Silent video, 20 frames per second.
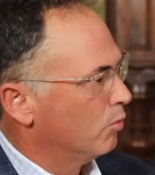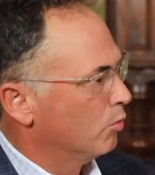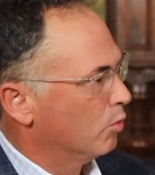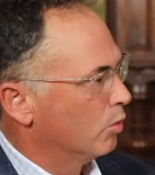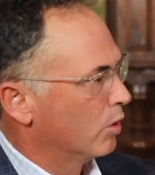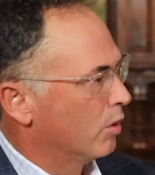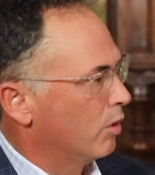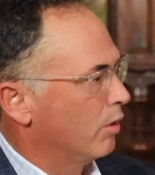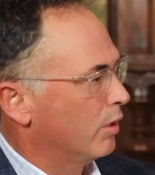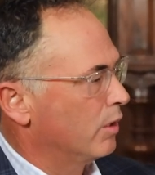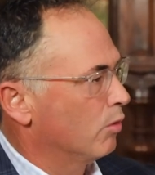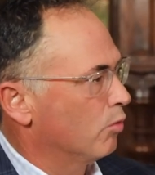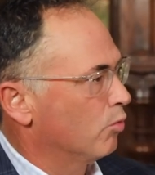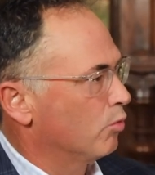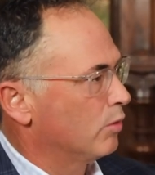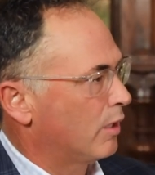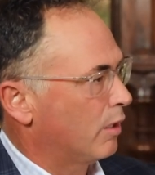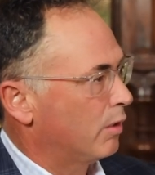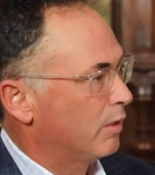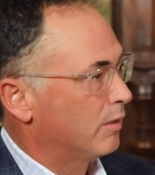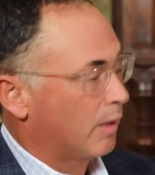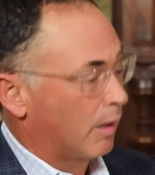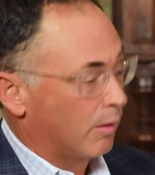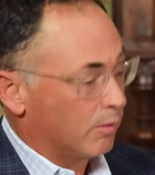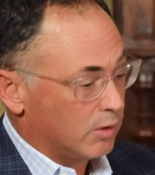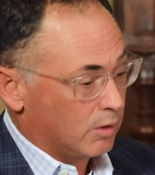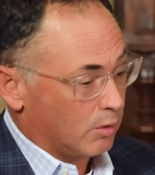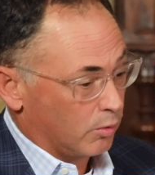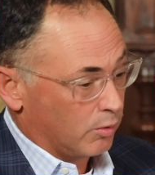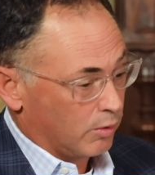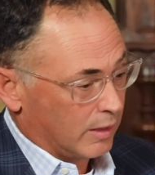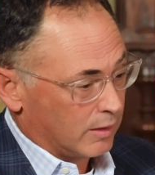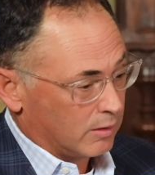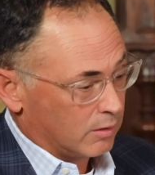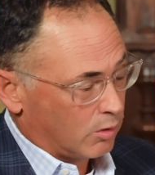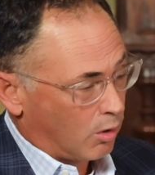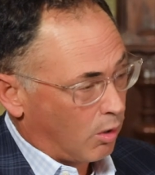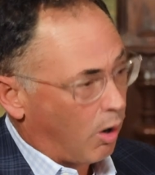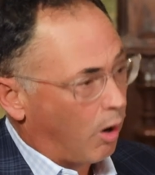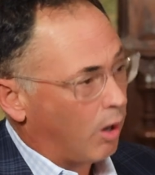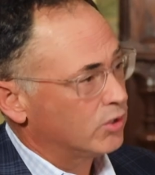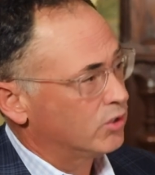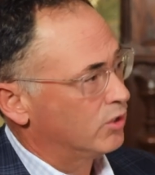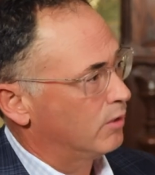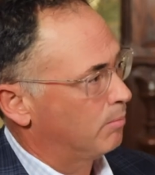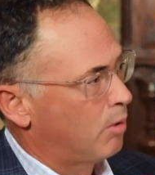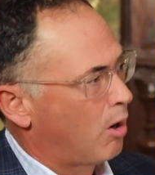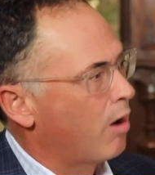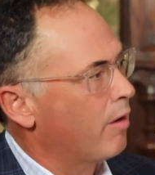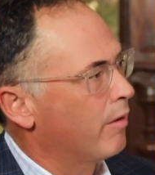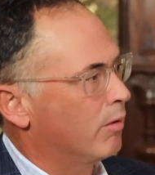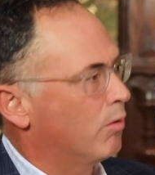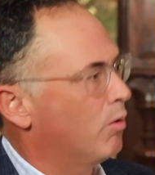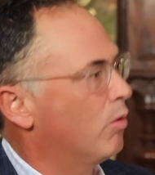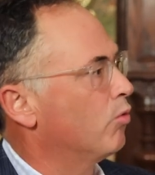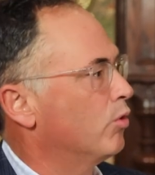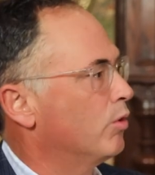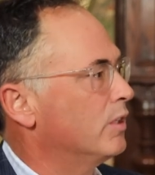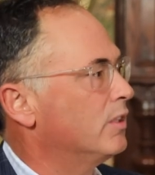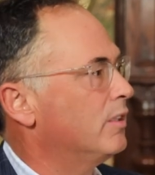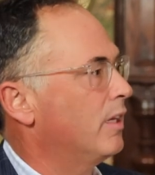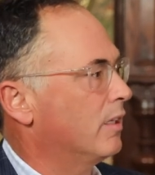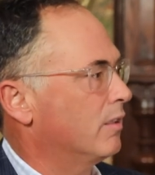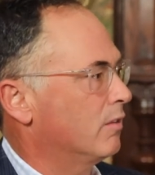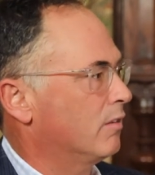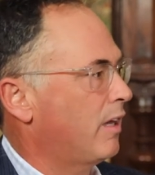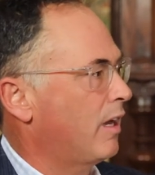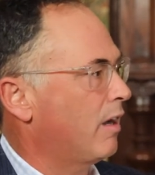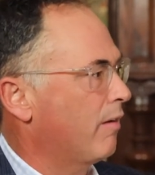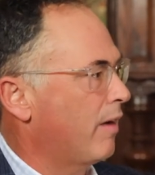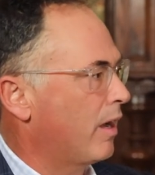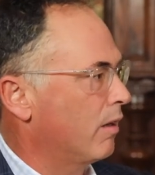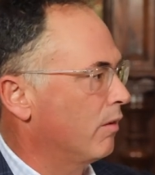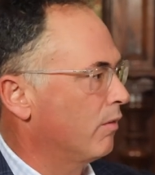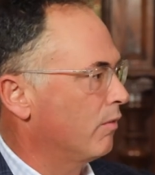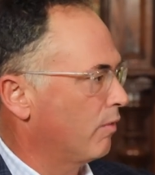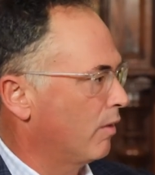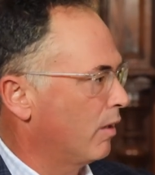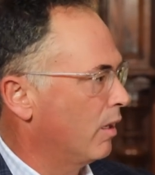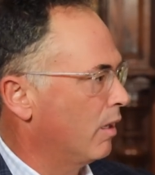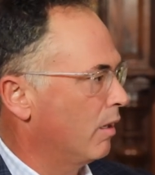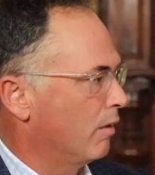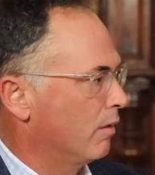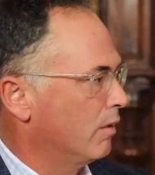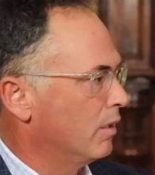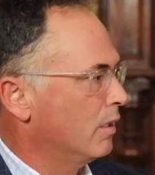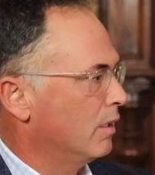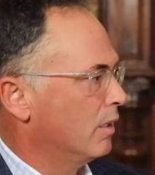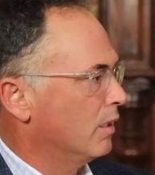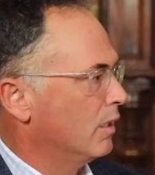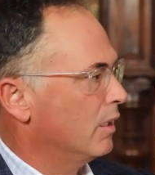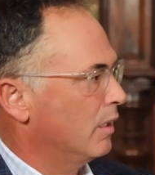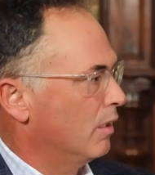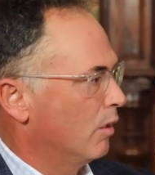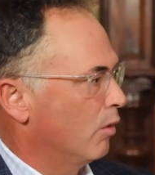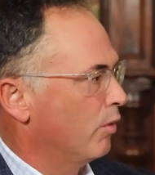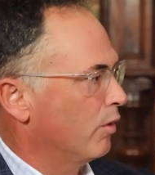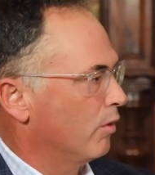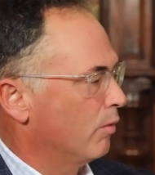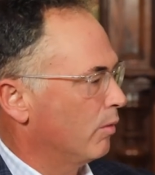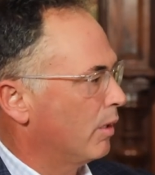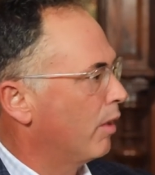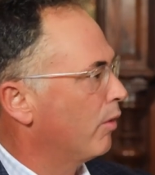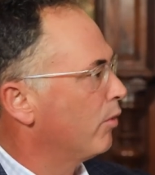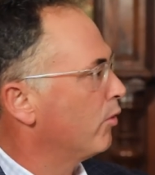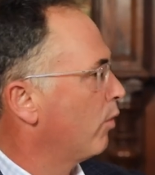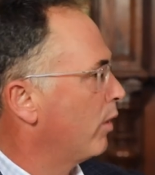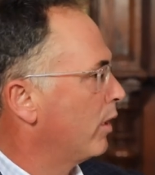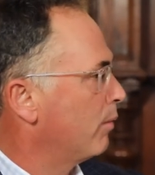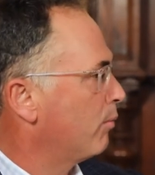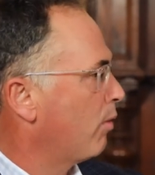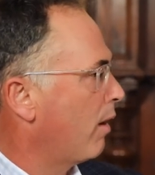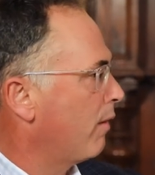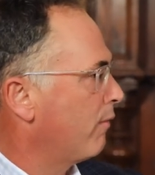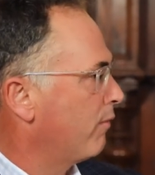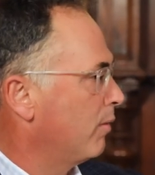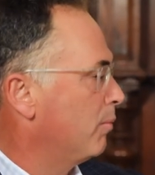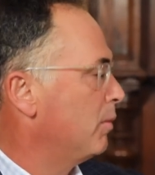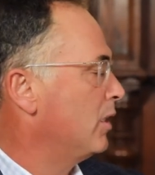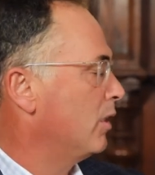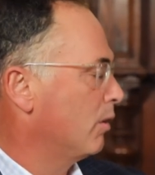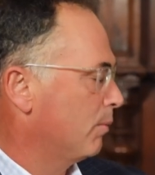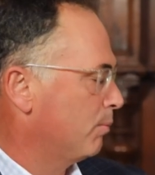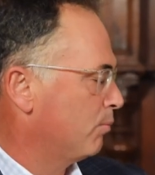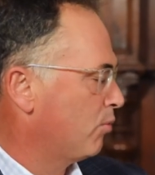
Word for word: we going to, the, the, you know, that cost of borrowing will really take a tear out of, uh, you know, their underwriting profit. I mean, their